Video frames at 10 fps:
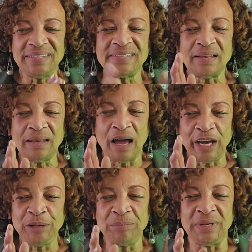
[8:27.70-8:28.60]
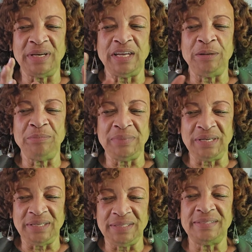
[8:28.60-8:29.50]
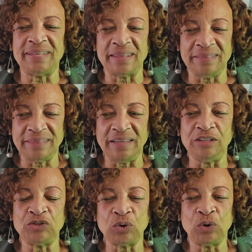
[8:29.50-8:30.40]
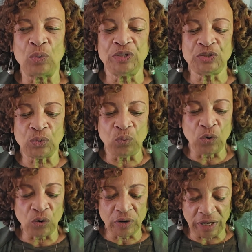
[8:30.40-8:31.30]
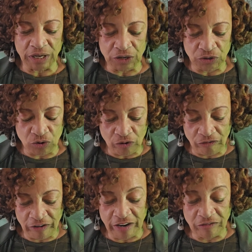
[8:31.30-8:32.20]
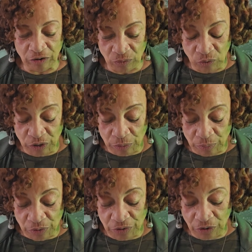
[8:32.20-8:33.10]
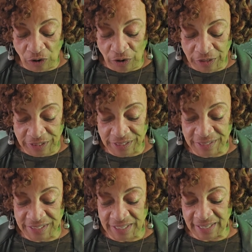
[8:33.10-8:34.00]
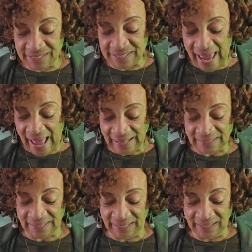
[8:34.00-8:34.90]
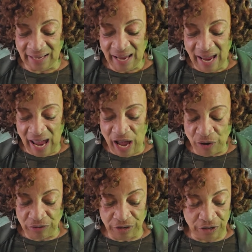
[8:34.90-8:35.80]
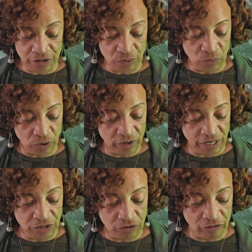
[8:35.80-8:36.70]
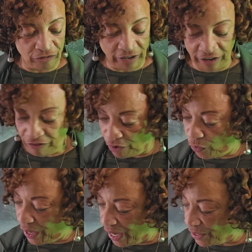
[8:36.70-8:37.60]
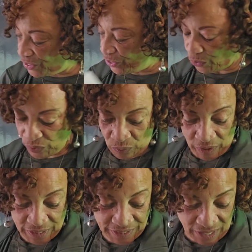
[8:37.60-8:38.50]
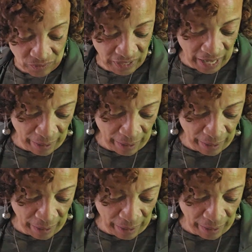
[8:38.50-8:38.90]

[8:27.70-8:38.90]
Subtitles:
this alignment, it means that things are going to work in your favor. We're going to pull the cards and see exactly how they're going to work in your favor. What else do we want to tell